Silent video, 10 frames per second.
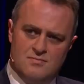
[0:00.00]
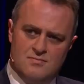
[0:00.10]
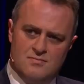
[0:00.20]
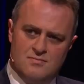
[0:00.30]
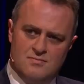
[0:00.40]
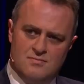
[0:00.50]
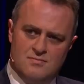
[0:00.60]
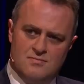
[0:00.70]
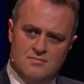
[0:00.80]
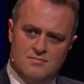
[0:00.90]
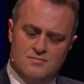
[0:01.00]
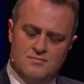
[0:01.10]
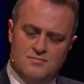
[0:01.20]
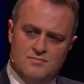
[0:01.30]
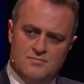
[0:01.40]
We've seen this in other
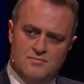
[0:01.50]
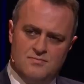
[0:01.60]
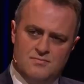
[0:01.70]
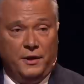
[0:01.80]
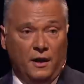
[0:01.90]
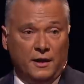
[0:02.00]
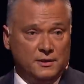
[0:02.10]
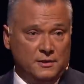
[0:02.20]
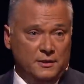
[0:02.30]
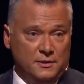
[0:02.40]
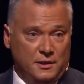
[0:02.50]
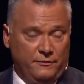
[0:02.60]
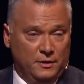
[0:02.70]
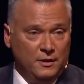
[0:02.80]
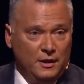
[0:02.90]
parts of the world. The United States is
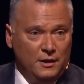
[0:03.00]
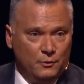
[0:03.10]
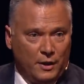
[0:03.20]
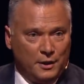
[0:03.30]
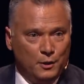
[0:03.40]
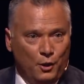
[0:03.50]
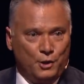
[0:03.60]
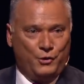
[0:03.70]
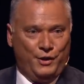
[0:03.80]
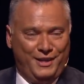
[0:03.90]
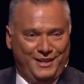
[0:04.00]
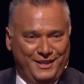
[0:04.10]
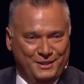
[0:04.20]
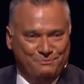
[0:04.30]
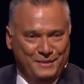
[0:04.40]
even running a lottery. You
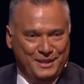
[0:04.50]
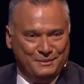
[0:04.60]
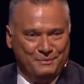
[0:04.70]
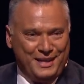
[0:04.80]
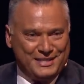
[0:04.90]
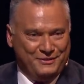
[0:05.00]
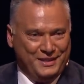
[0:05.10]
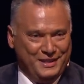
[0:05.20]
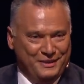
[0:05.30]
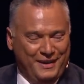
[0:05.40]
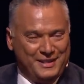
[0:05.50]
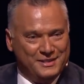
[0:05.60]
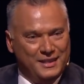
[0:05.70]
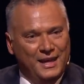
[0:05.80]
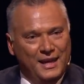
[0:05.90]
get $1 million if you get your
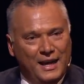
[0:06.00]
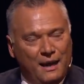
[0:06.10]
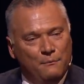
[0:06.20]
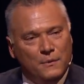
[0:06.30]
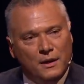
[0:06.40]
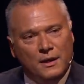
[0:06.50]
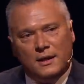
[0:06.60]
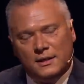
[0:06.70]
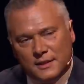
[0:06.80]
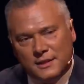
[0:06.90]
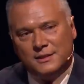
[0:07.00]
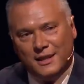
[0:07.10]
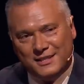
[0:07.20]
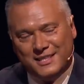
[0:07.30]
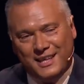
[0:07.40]
vaccine.
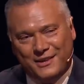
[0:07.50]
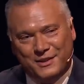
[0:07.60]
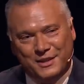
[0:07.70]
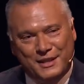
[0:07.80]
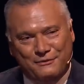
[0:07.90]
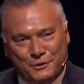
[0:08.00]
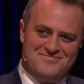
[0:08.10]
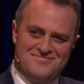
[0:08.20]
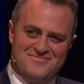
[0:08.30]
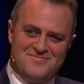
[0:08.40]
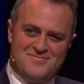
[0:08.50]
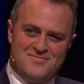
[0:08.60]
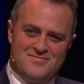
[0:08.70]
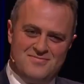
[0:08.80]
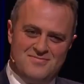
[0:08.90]
Is there a need for
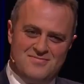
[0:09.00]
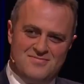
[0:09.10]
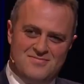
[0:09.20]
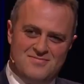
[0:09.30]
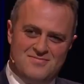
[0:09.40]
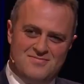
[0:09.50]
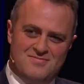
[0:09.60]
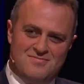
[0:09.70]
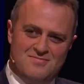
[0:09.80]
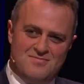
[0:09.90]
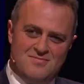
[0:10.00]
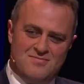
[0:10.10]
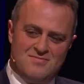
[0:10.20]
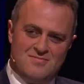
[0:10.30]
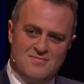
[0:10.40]
some more incentive?